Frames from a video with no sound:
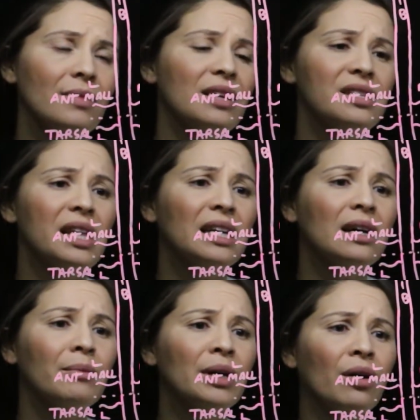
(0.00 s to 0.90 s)
So then
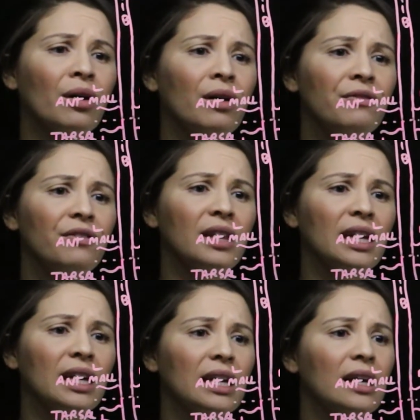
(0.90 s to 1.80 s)
coming off
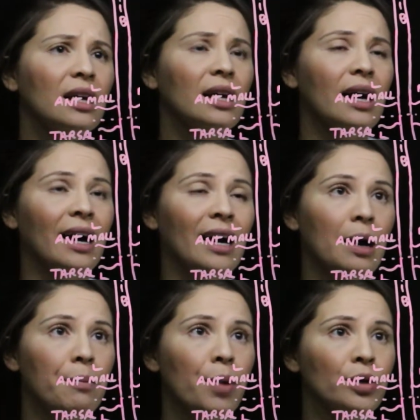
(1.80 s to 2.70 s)
the
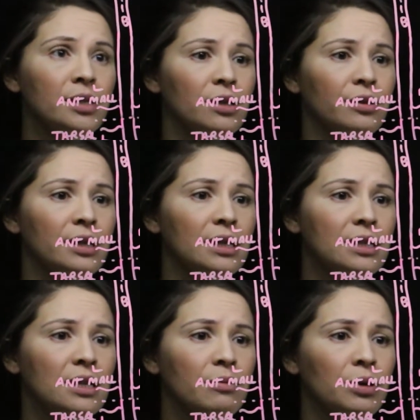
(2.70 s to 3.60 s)
posterior
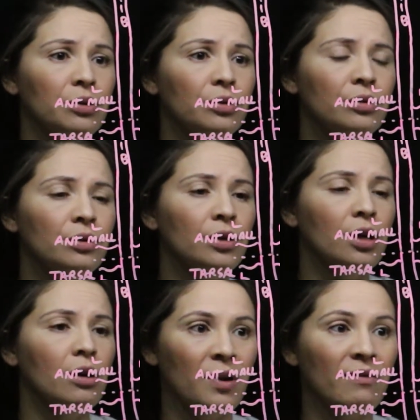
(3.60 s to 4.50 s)
tibial,
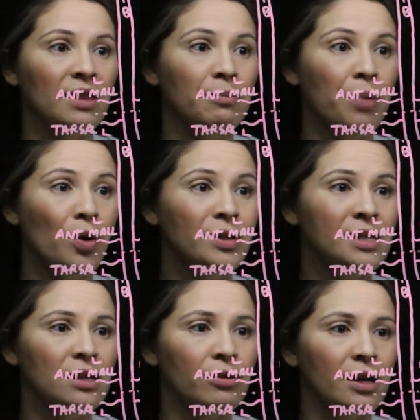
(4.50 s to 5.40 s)
we have the
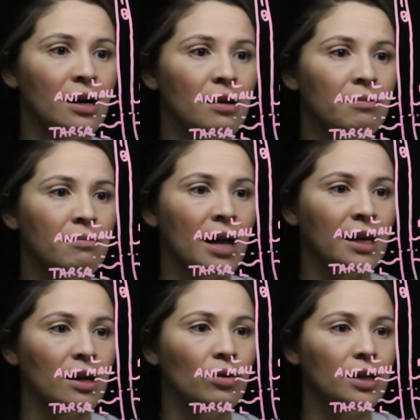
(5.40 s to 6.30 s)
posterior
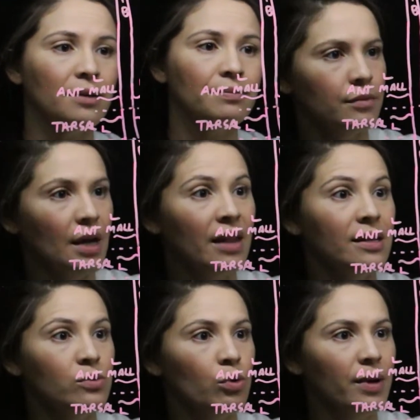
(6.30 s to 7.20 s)
malleolar, and
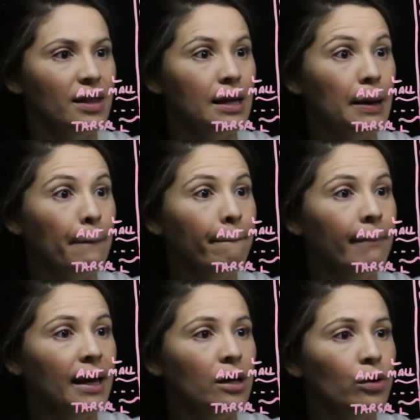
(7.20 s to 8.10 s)
this will be the
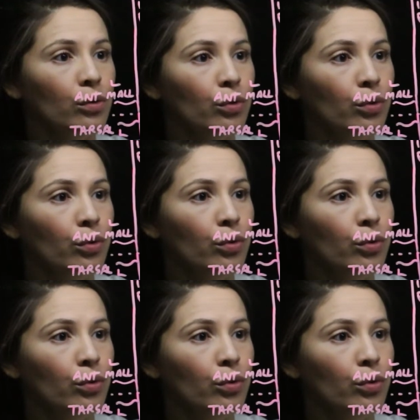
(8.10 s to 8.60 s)
medial